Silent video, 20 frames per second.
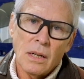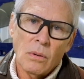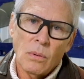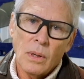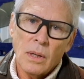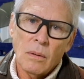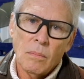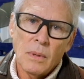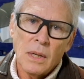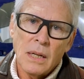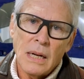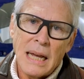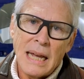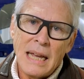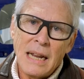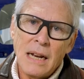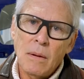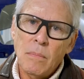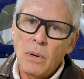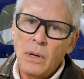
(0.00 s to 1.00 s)
I recommend
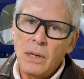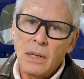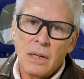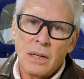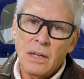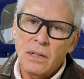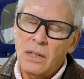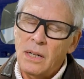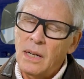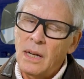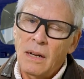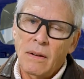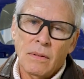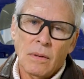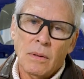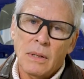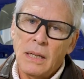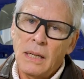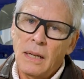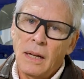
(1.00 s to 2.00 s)
anybody that doesn't have
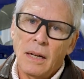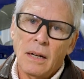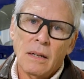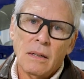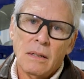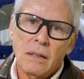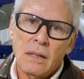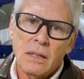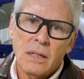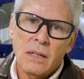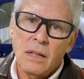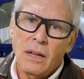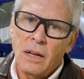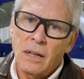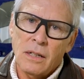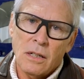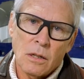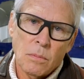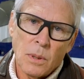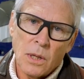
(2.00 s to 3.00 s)
it, get it. It's
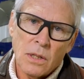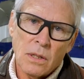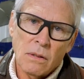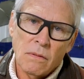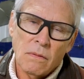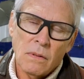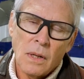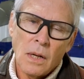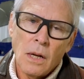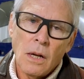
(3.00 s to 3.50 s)
not expensive.